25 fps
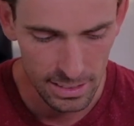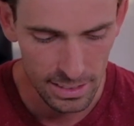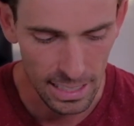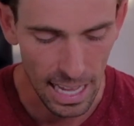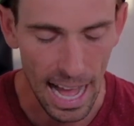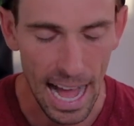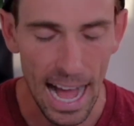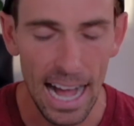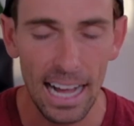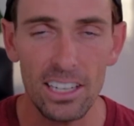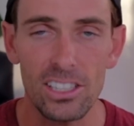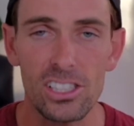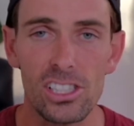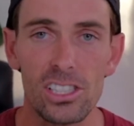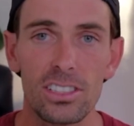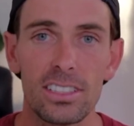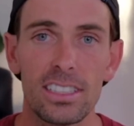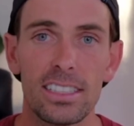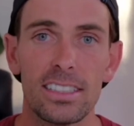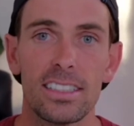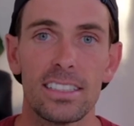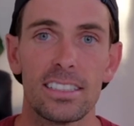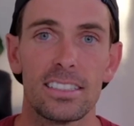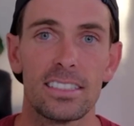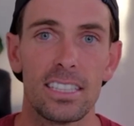
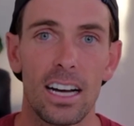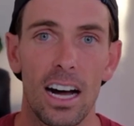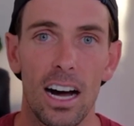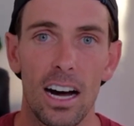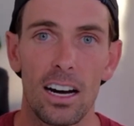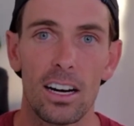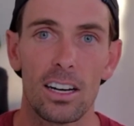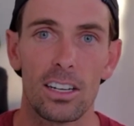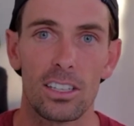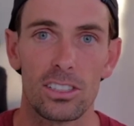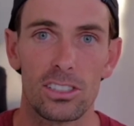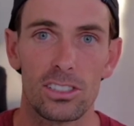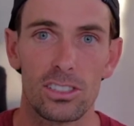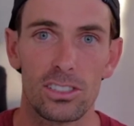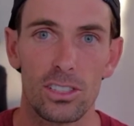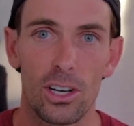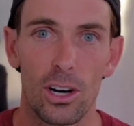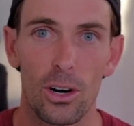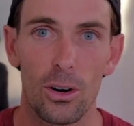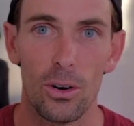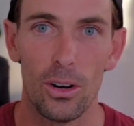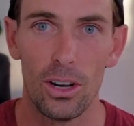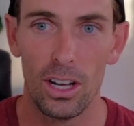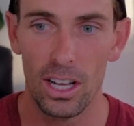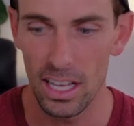actually the tongue.
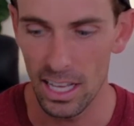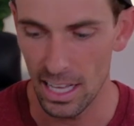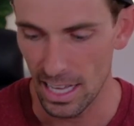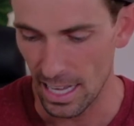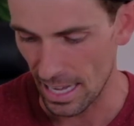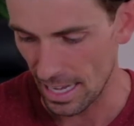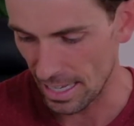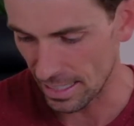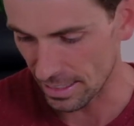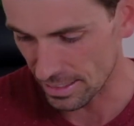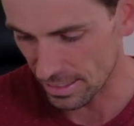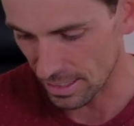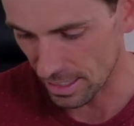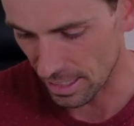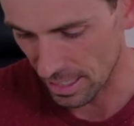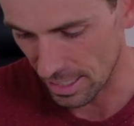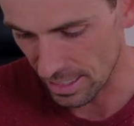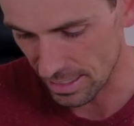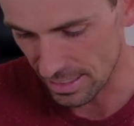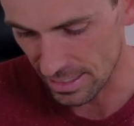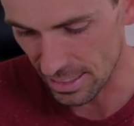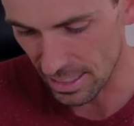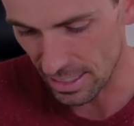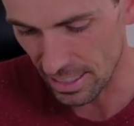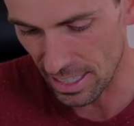So it's
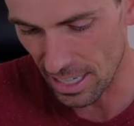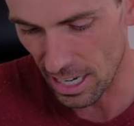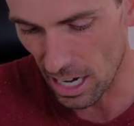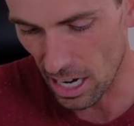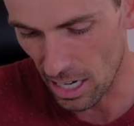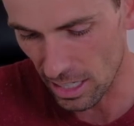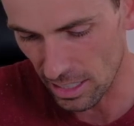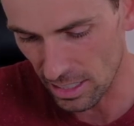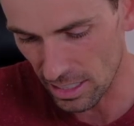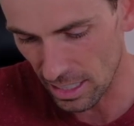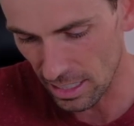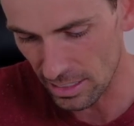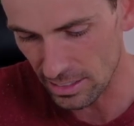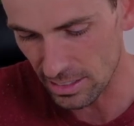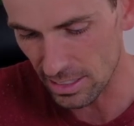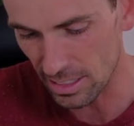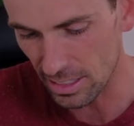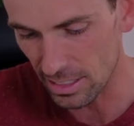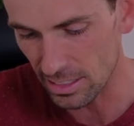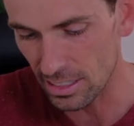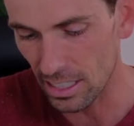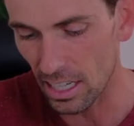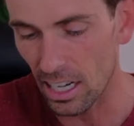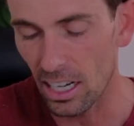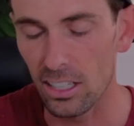a
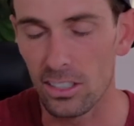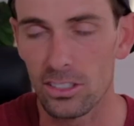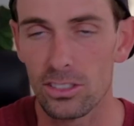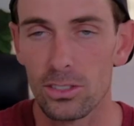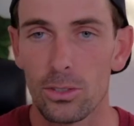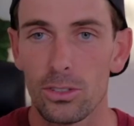non-gusseted tongue,